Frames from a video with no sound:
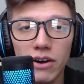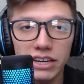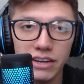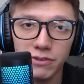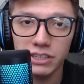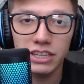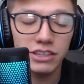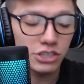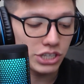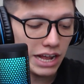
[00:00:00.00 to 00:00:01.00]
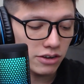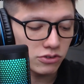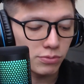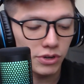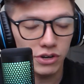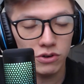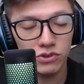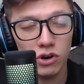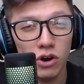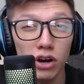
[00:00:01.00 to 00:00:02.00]
I definitely think the Shadow
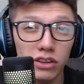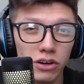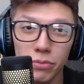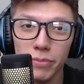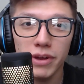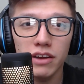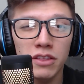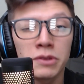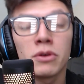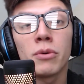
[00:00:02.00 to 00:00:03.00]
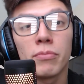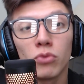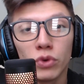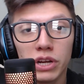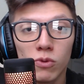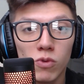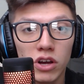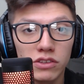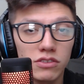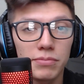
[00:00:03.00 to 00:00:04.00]
2.0s are a little bit better than the Marina
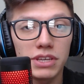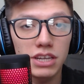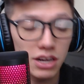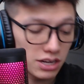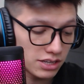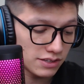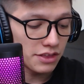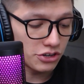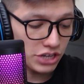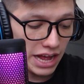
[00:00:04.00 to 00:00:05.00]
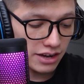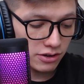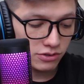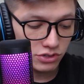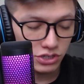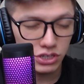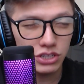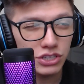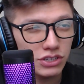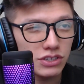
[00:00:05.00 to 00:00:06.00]
ones because the Shadows
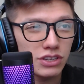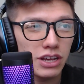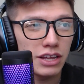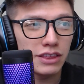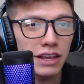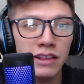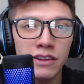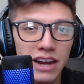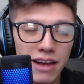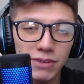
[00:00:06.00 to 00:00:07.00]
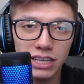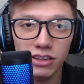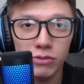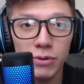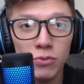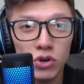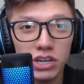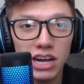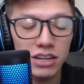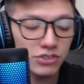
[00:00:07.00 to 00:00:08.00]
just... They have like a little bit more
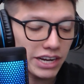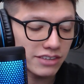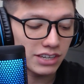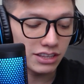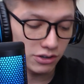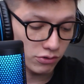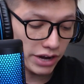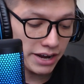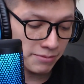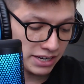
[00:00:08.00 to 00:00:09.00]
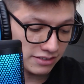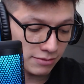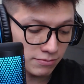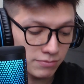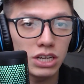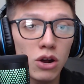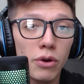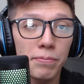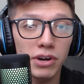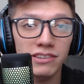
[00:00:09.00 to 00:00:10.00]
contrast. Like the gray makes them,
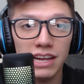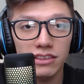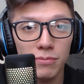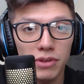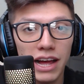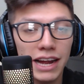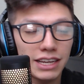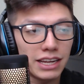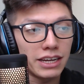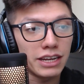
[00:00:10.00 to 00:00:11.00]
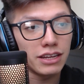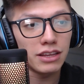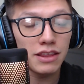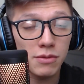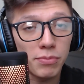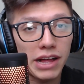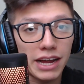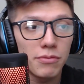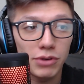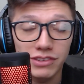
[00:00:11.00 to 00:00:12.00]
it brings out the black and the
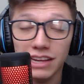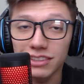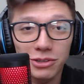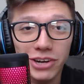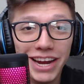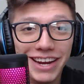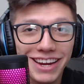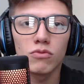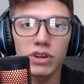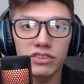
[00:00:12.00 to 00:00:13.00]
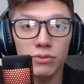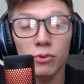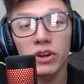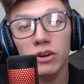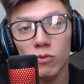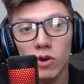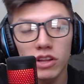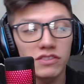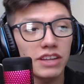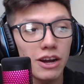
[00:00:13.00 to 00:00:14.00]
black brings out the gray. Whereas the Marina
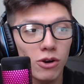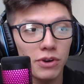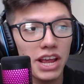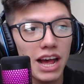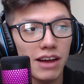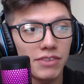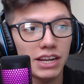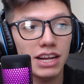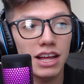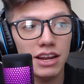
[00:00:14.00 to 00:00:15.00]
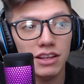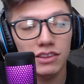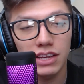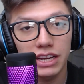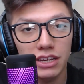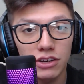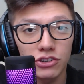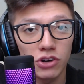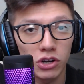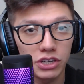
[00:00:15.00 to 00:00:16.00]
ones, they already have that kind of like
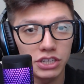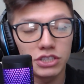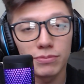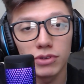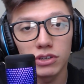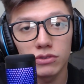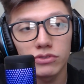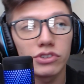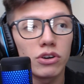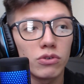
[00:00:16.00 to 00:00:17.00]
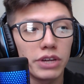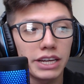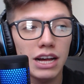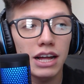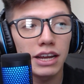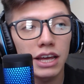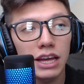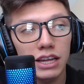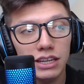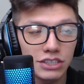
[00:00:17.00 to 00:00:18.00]
darkish blue, so it kind
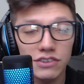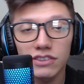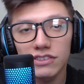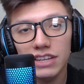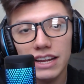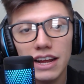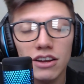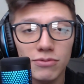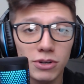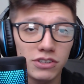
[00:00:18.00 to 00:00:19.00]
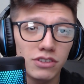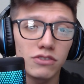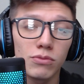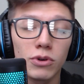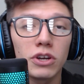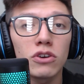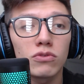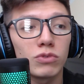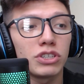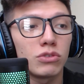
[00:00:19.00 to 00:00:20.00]
of doesn't stand out as much as the
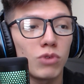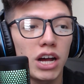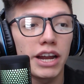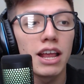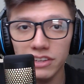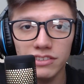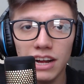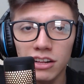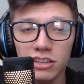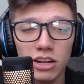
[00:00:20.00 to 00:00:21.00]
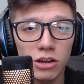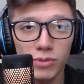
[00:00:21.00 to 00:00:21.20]
2.0s, which is why this style of color